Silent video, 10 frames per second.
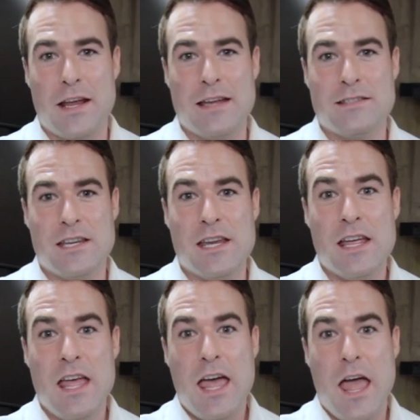AC
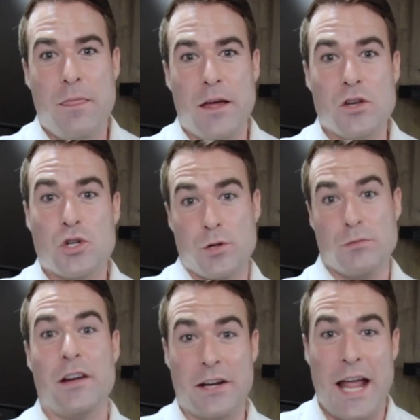and then turn
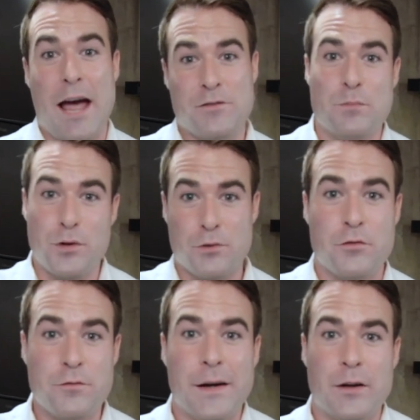around and have to put a
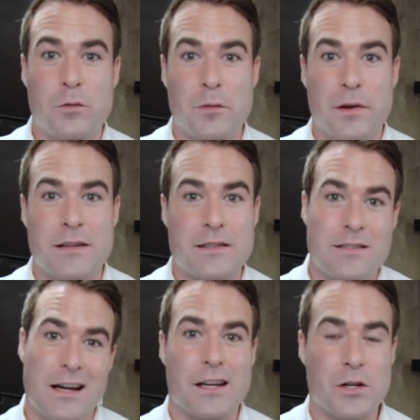roof-mounted one because it's
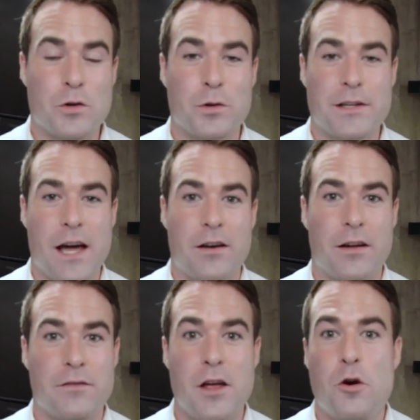not gonna cool you down
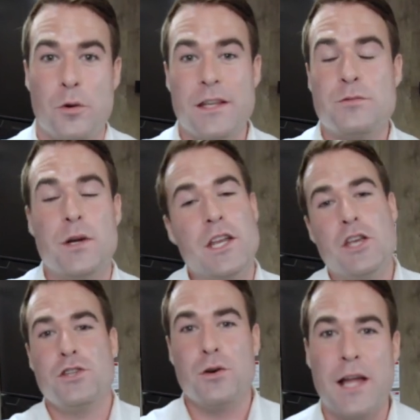enough. With this one,
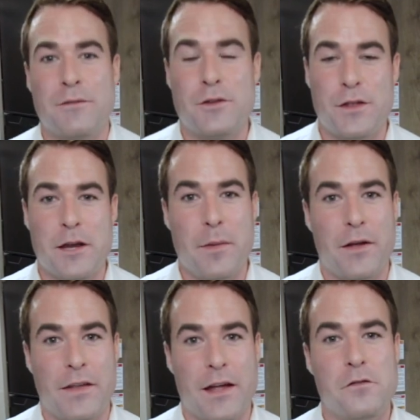you don't have to think
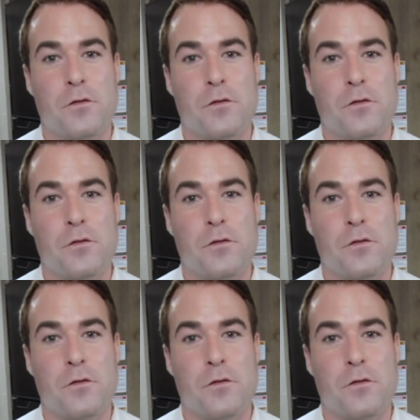about that.